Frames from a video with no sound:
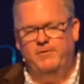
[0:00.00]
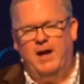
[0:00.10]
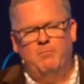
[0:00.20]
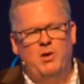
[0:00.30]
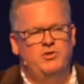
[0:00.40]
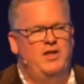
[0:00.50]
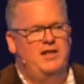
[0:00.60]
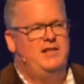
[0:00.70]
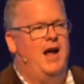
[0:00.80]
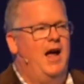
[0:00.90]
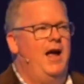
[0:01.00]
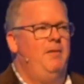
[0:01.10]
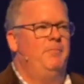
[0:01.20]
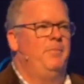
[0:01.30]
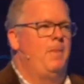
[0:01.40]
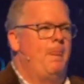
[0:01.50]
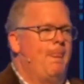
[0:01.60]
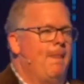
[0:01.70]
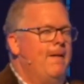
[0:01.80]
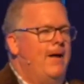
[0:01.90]
Now, most of the time,
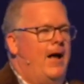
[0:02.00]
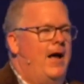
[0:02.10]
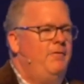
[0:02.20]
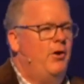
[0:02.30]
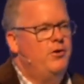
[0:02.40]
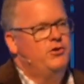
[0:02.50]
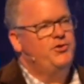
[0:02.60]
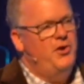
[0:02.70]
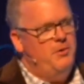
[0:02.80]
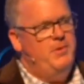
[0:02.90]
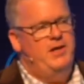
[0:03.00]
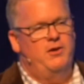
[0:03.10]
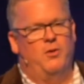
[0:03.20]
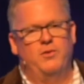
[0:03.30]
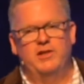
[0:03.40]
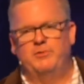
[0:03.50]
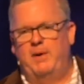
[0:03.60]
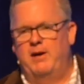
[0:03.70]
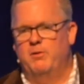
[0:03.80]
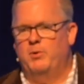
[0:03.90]
I've heard a sermon on this
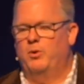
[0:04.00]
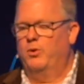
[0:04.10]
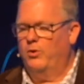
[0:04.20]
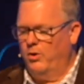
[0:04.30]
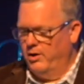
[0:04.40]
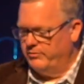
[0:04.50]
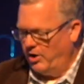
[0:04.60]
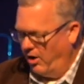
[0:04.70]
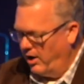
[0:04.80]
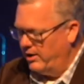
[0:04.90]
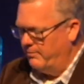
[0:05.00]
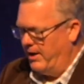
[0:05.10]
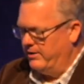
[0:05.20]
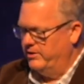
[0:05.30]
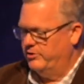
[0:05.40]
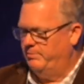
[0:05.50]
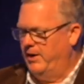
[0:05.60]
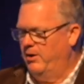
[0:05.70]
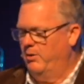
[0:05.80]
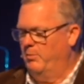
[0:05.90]
parable or have taught about this
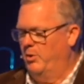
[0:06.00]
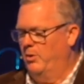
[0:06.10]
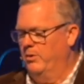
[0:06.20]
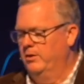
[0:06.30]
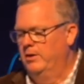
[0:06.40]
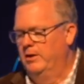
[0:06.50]
parable.